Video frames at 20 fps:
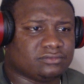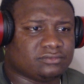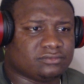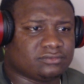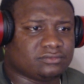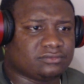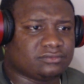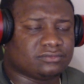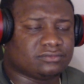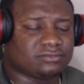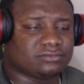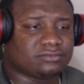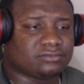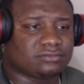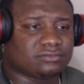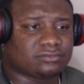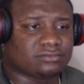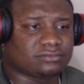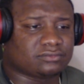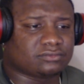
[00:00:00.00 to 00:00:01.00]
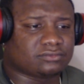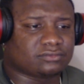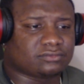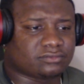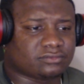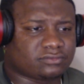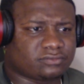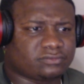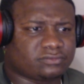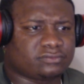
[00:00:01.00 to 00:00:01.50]

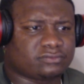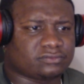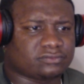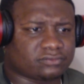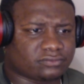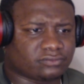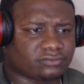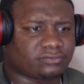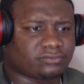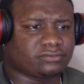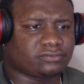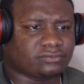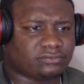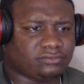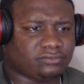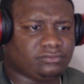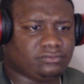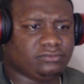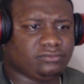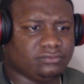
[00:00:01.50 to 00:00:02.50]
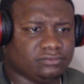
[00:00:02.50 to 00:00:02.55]
This person isn't speaking.